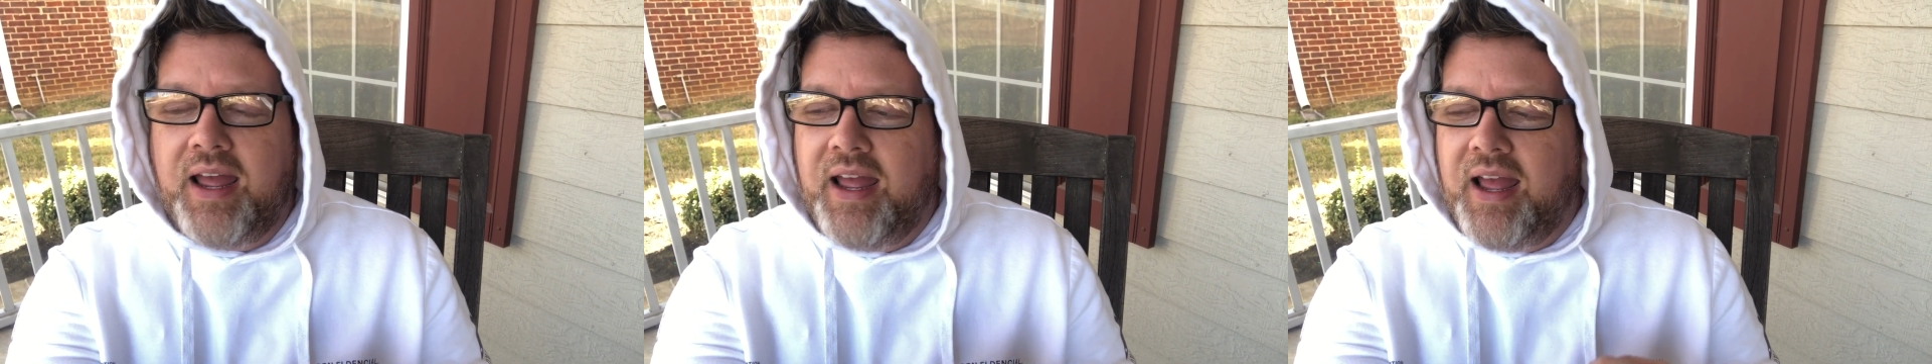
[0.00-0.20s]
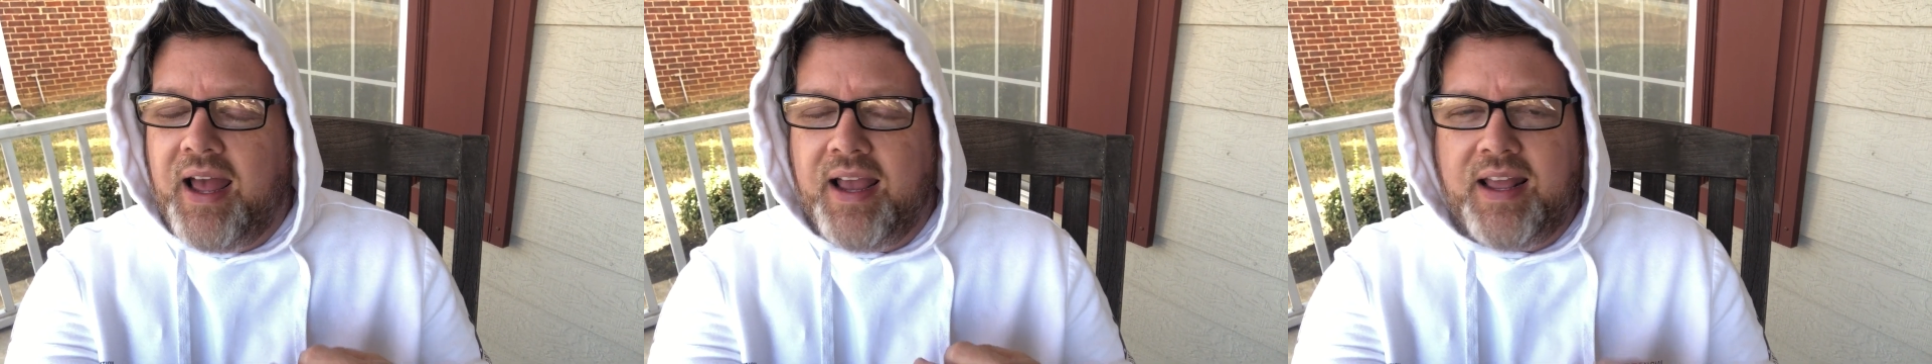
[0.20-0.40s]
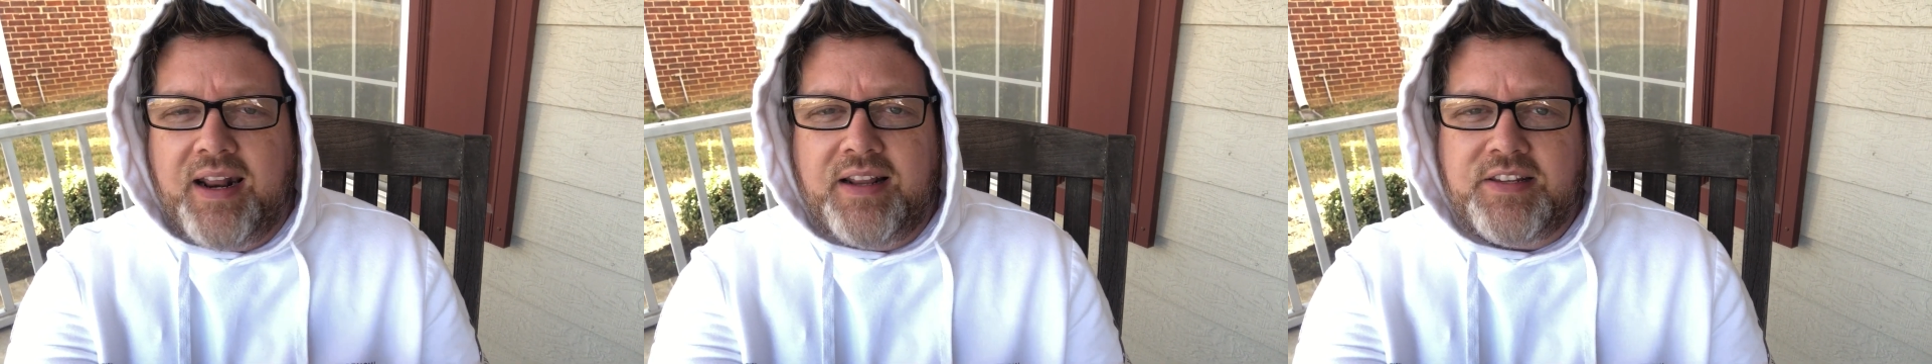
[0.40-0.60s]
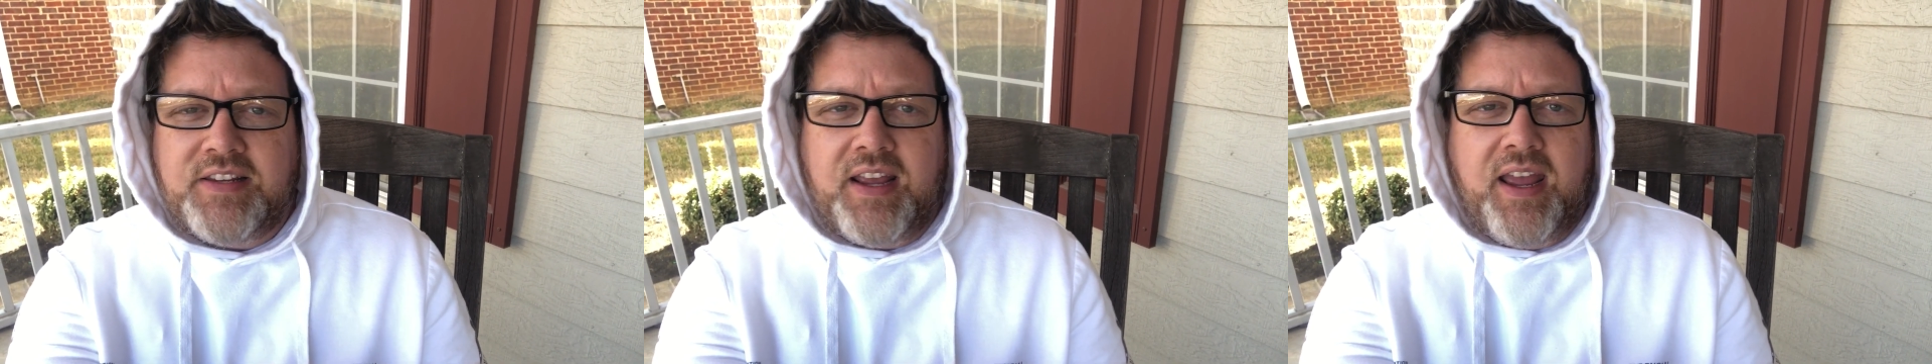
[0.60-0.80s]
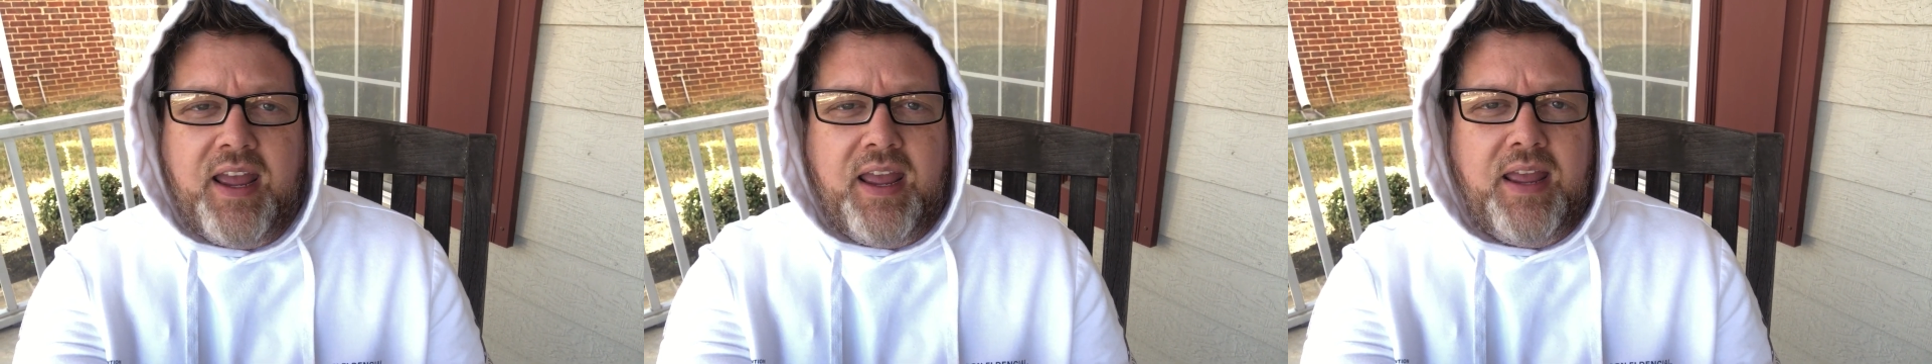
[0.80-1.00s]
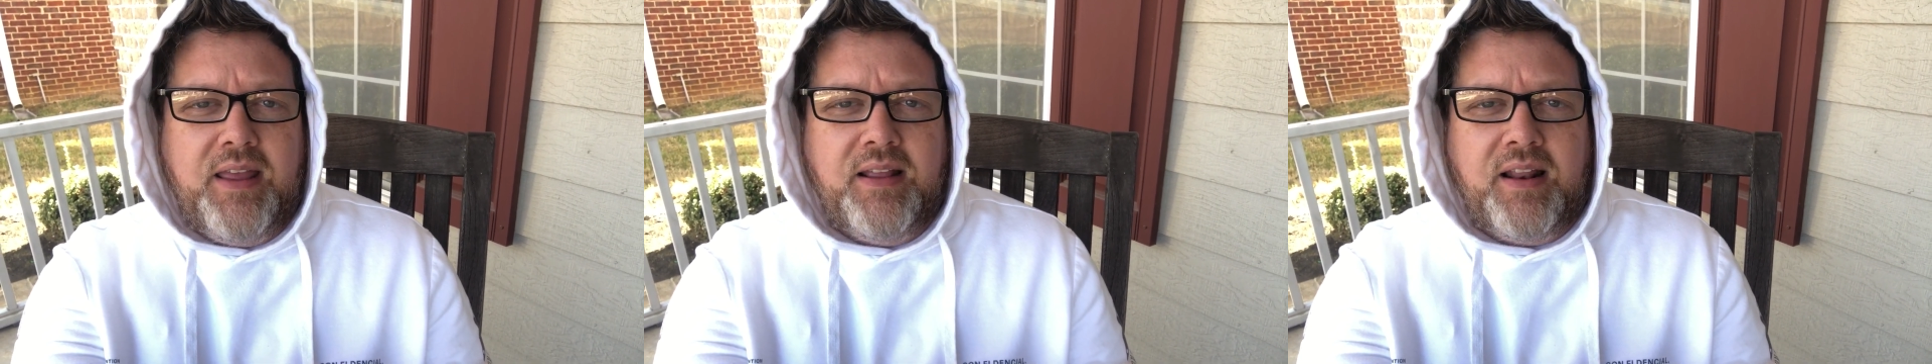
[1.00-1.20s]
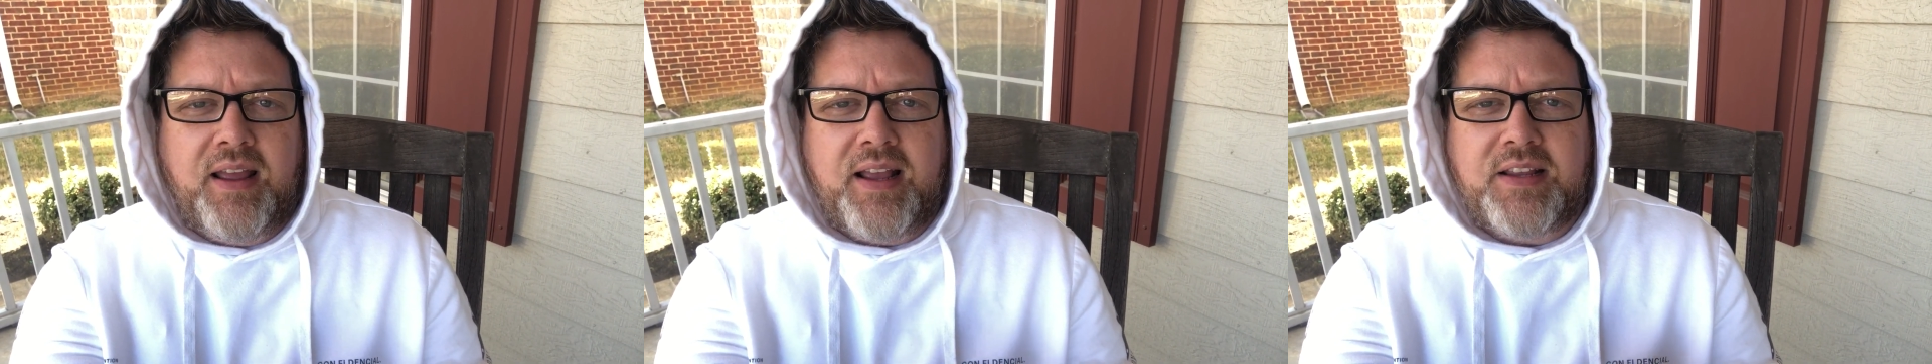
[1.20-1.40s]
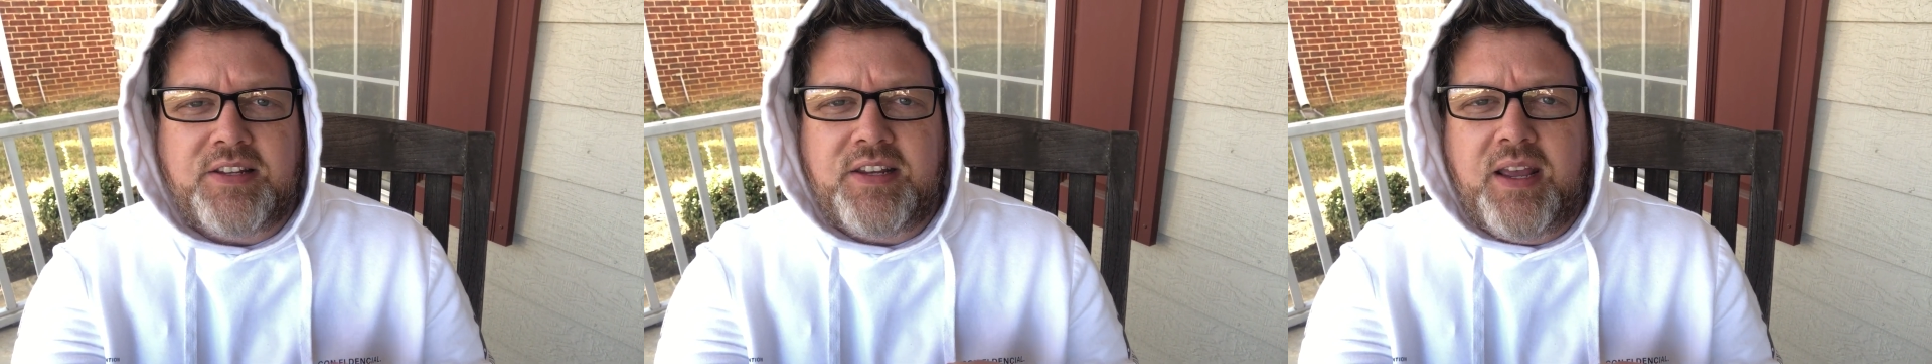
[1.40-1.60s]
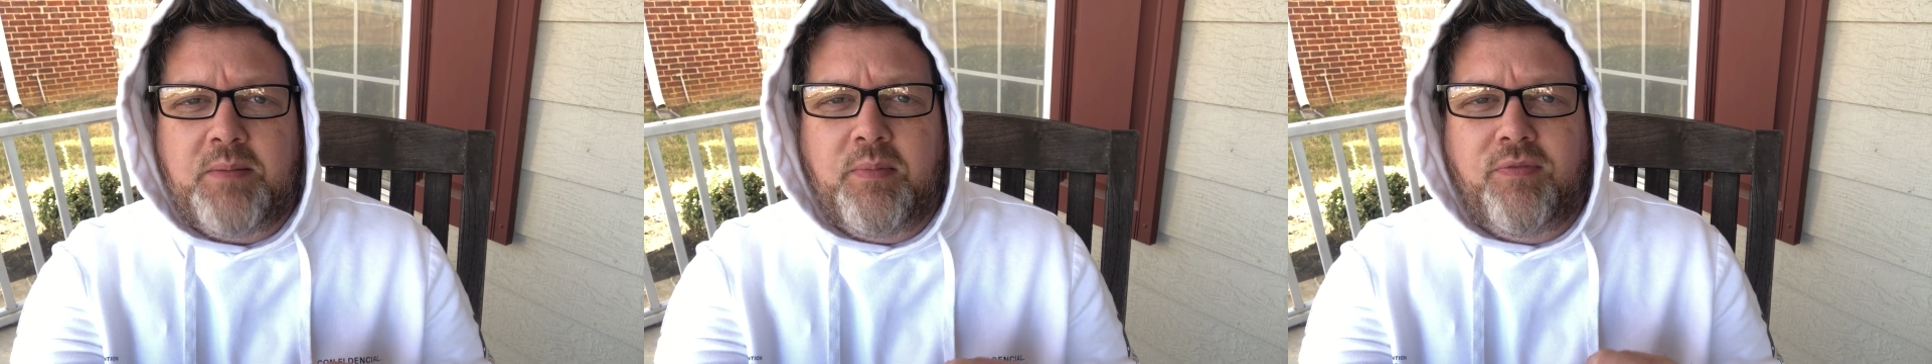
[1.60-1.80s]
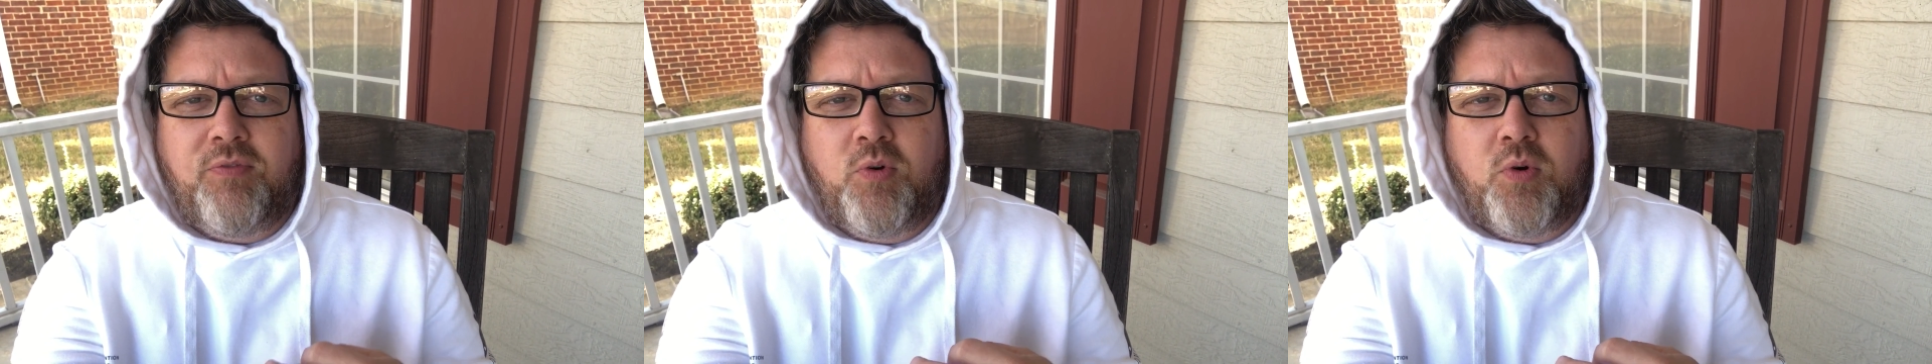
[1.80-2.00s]
I gotta say, like I said
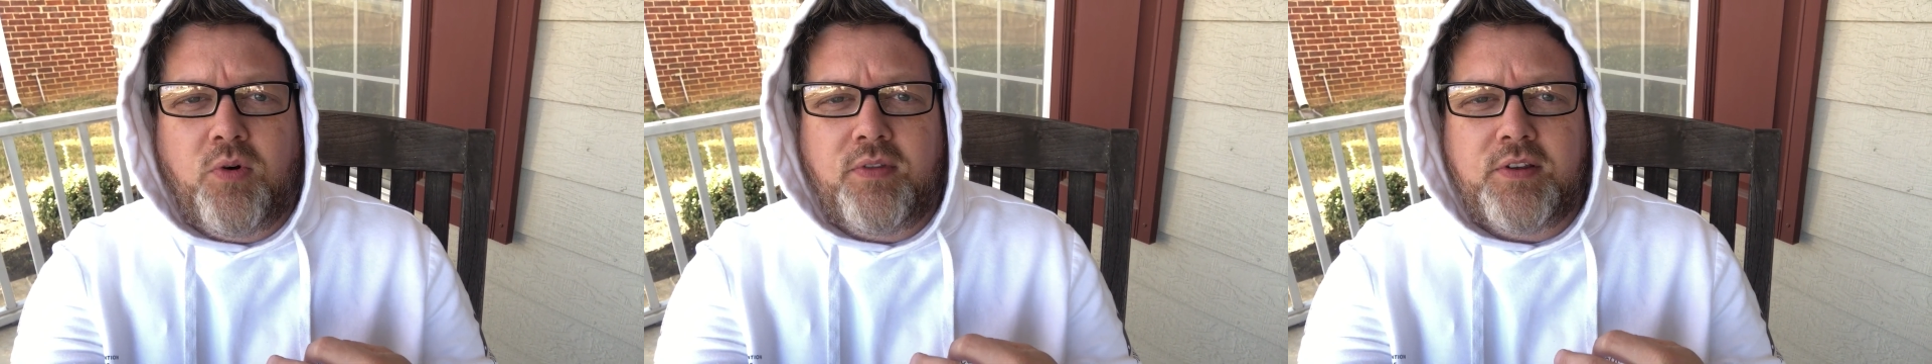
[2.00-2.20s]
before,